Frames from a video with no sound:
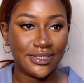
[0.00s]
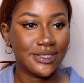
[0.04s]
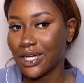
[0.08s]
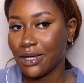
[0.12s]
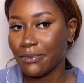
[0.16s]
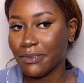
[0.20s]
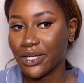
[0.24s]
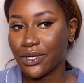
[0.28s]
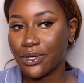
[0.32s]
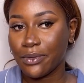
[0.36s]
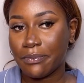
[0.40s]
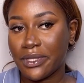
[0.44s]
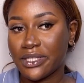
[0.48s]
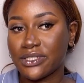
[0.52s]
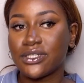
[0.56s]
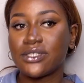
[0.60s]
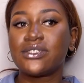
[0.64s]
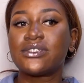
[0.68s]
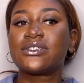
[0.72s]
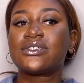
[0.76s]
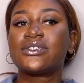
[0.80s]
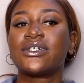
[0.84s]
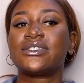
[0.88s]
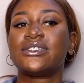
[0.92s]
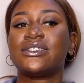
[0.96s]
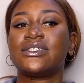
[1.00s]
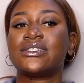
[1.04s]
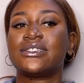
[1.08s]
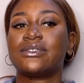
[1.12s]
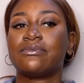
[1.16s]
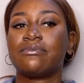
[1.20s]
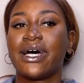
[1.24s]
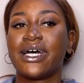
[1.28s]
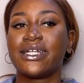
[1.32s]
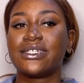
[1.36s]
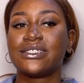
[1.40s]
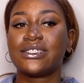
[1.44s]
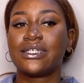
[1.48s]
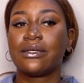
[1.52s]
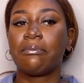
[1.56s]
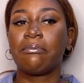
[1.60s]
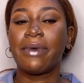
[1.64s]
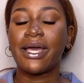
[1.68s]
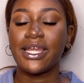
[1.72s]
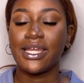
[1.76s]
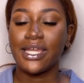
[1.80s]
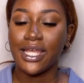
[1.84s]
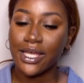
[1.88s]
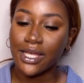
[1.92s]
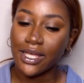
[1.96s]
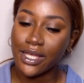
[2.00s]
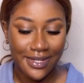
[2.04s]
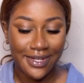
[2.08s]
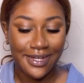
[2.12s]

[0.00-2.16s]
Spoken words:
Now my complexion is starting to match my neck.